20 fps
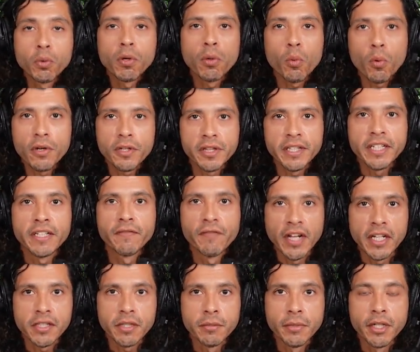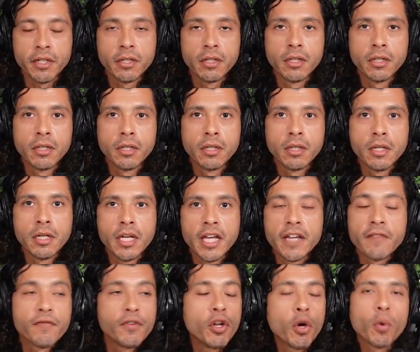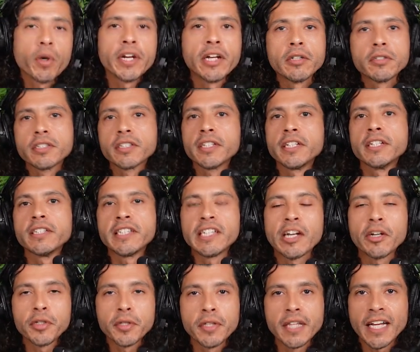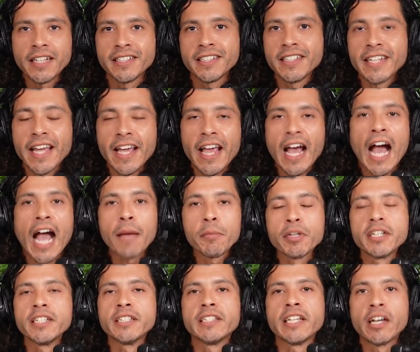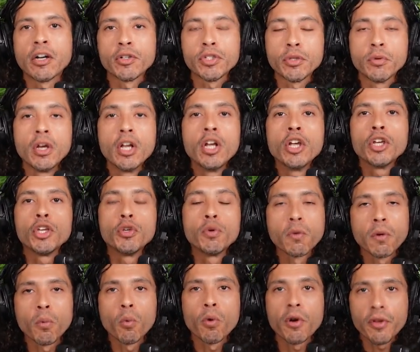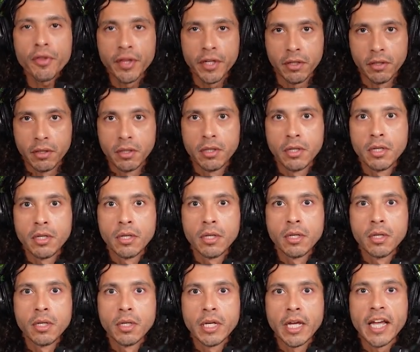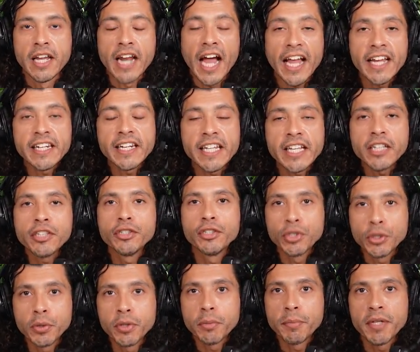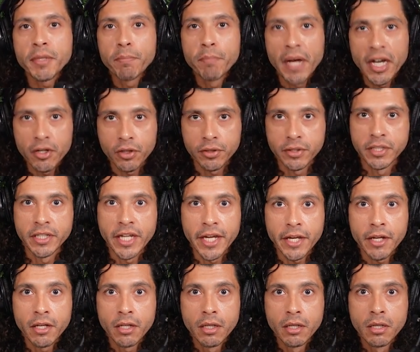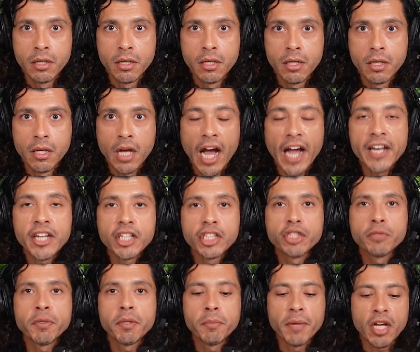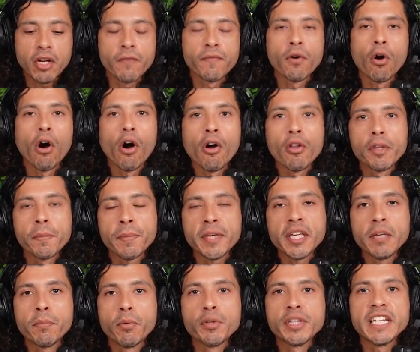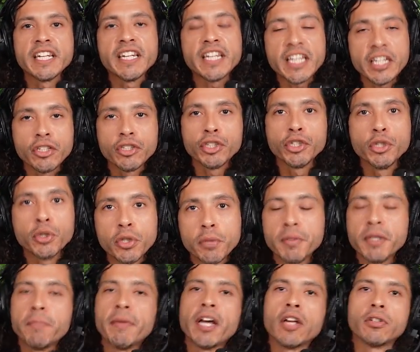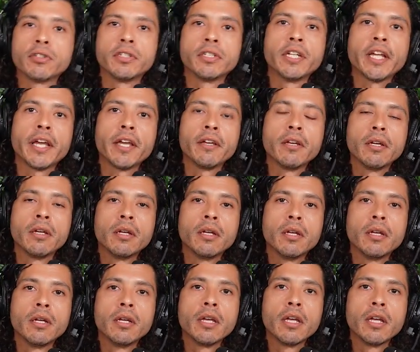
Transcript: You are worth the investment. If no one else is going to tell you that today, I'm going to tell you, you are worth it. And I need you to be better today. I need you to be better for all the people that need you to be better today.